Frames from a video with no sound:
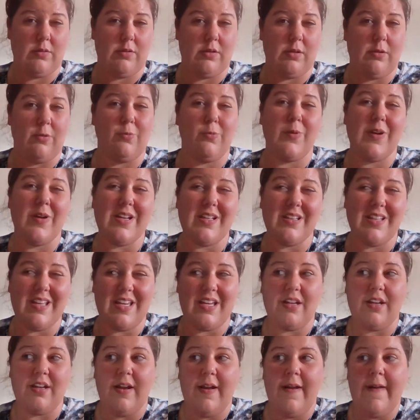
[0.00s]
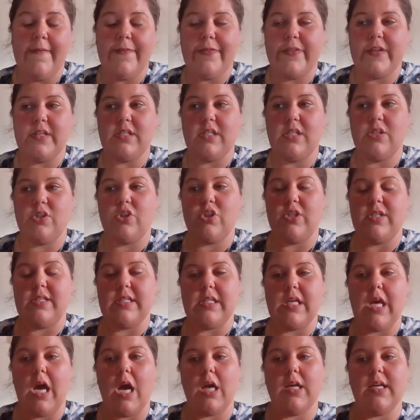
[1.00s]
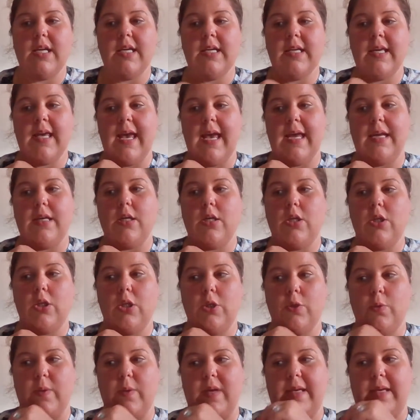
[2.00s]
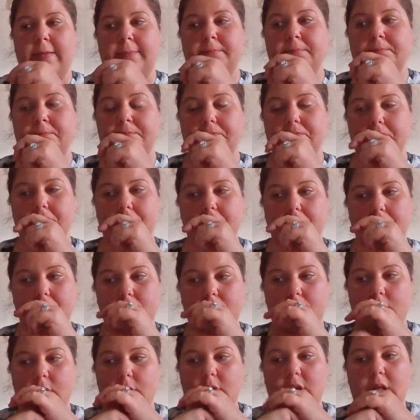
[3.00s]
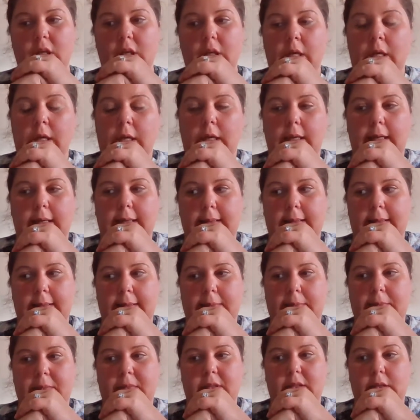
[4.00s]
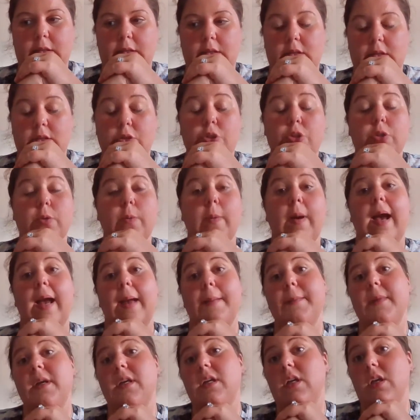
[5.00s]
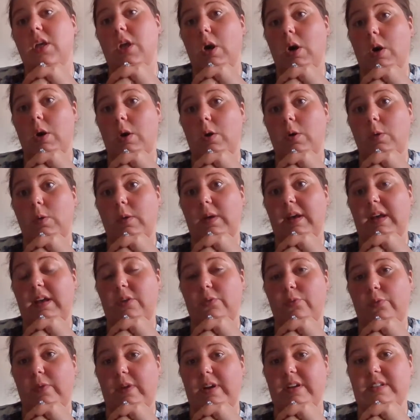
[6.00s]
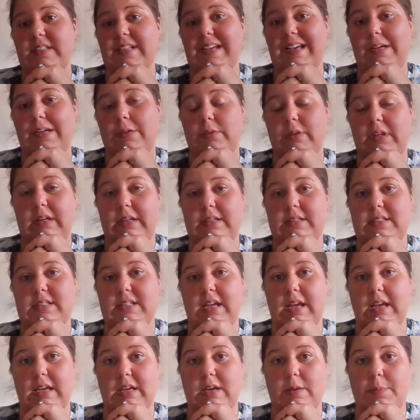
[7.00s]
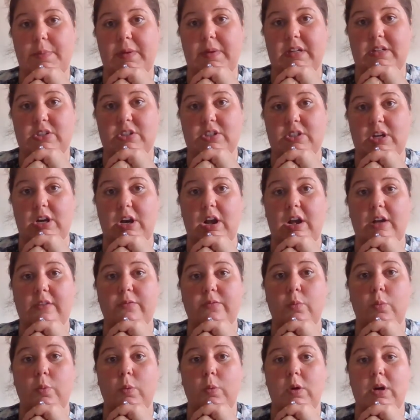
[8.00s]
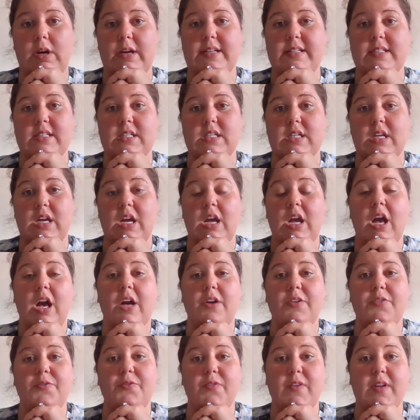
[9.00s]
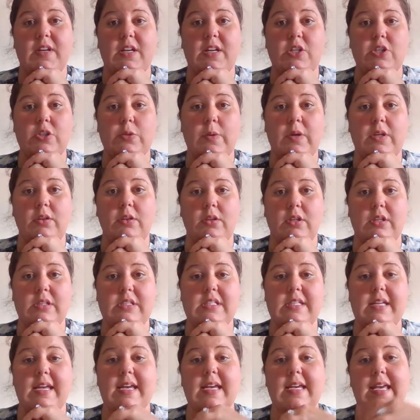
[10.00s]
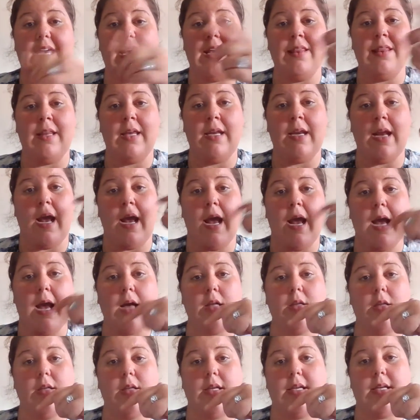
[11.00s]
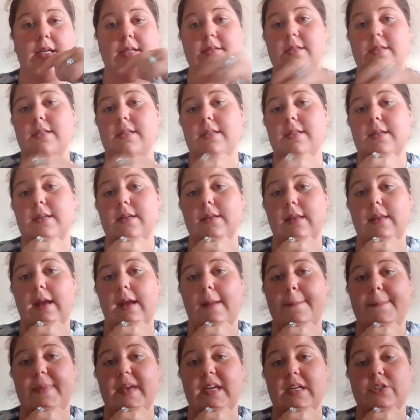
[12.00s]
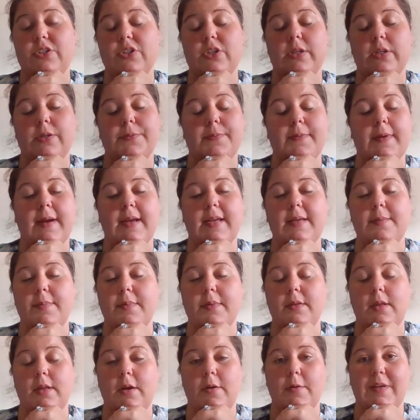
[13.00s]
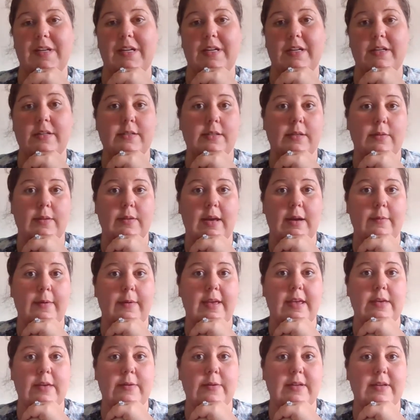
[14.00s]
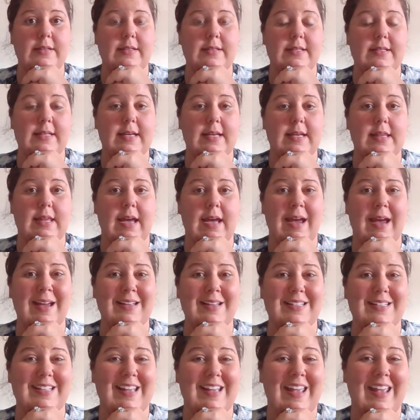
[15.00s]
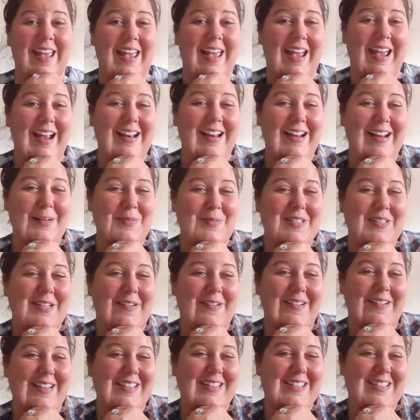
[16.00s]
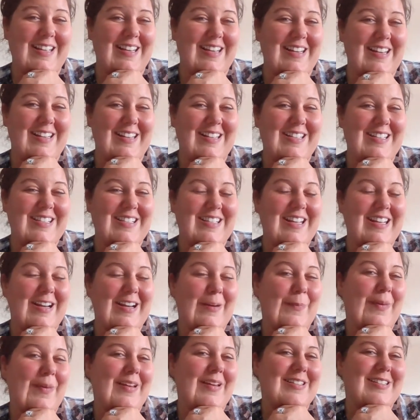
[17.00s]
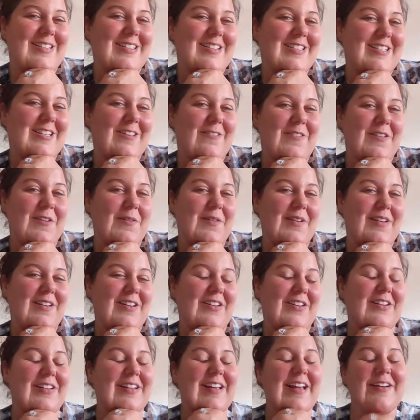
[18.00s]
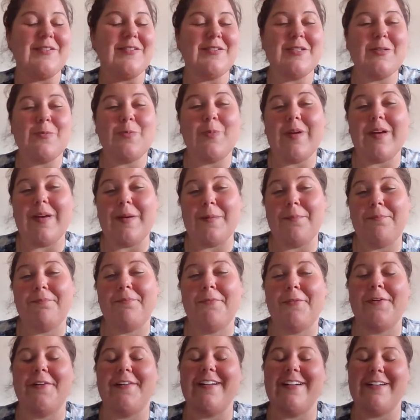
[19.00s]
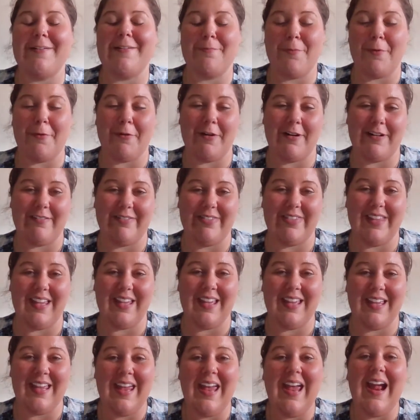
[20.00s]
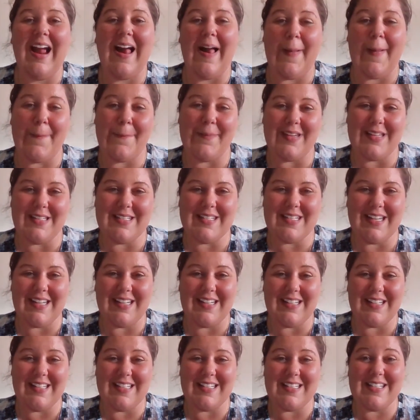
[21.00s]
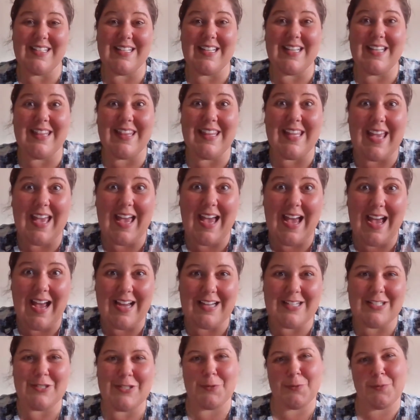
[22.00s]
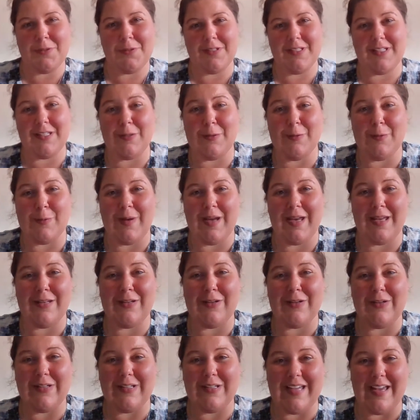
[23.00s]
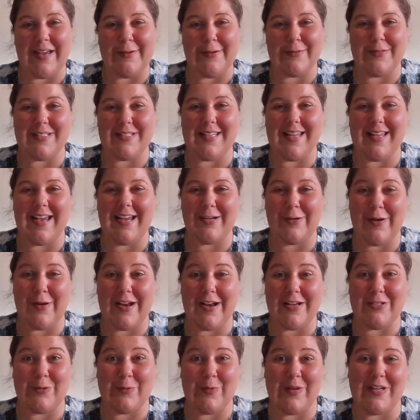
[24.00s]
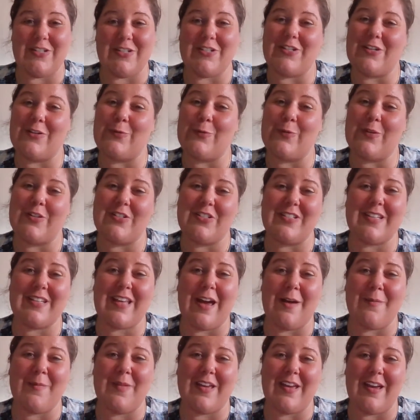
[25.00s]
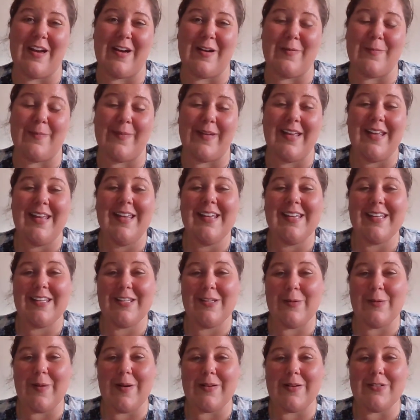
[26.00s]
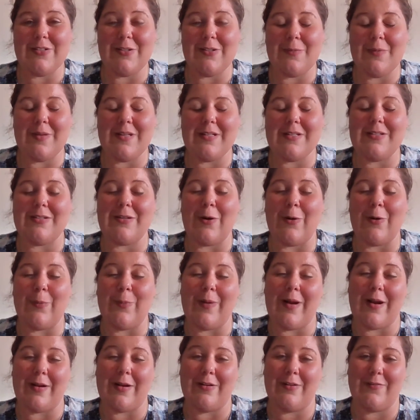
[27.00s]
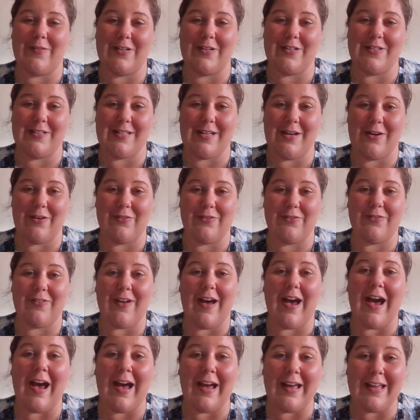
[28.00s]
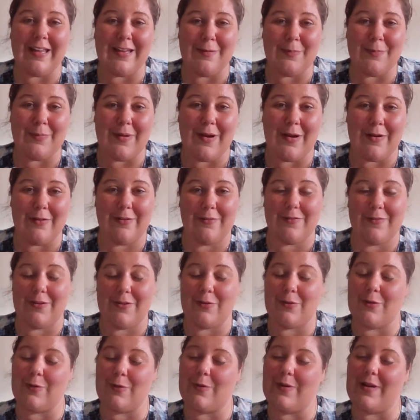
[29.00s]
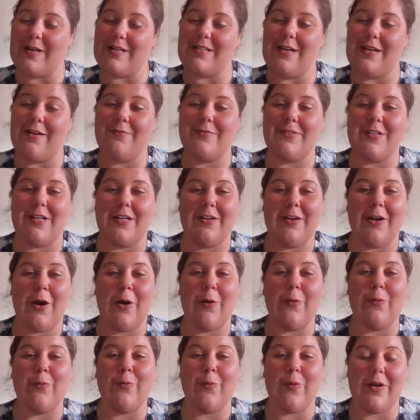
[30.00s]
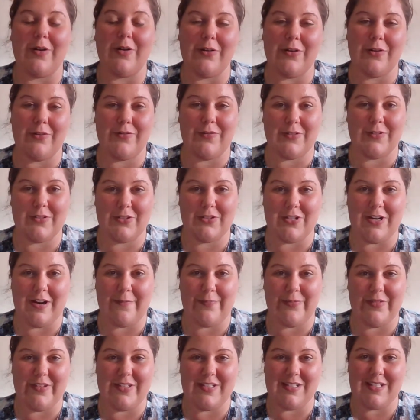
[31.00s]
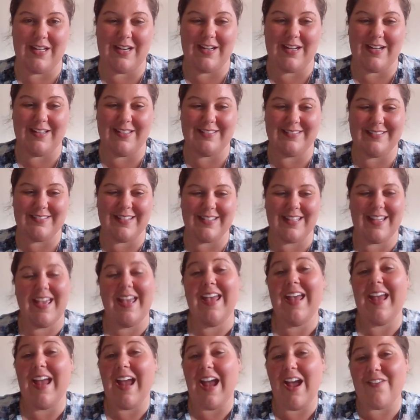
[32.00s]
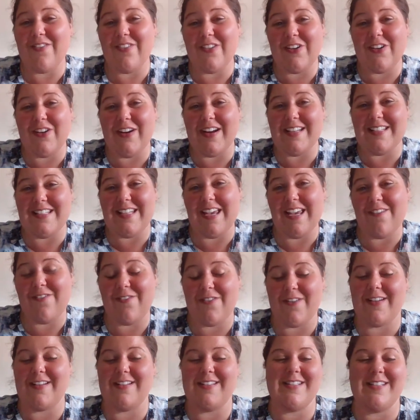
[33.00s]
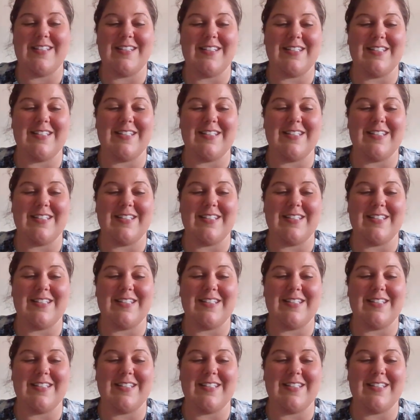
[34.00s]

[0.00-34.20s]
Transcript: So really, this is just cutting and gluing. So I'm gonna go and run down and take a picture of what a finished one looks like, and then I'll insert that picture right below here so that way you can see that. And I'm so excited to see your pictures of you in your gowns, but more importantly, I'm excited to see the actual you in your gowns at graduation, which is coming up. You all should be so proud of yourself. I am proud of you. You guys have done a wonderful job this year. Have a great day, friends.